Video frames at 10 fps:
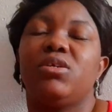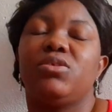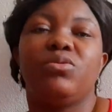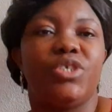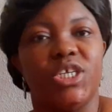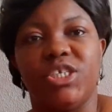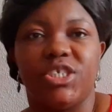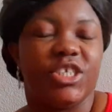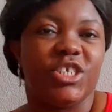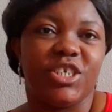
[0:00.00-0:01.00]
So share,
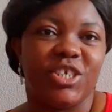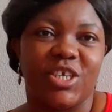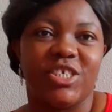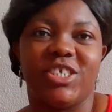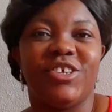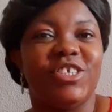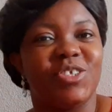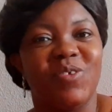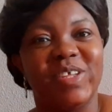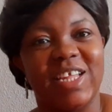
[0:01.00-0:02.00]
share, share, share. Sharing
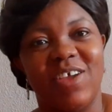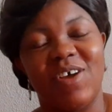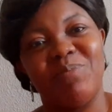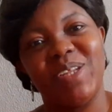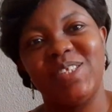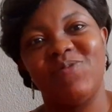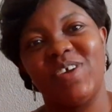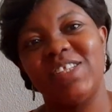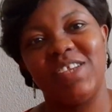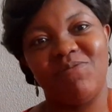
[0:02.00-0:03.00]
is always allowed. And please don't
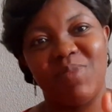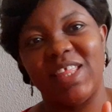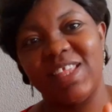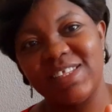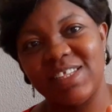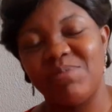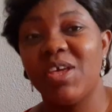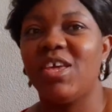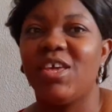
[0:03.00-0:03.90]
forget to give me a thumbs up.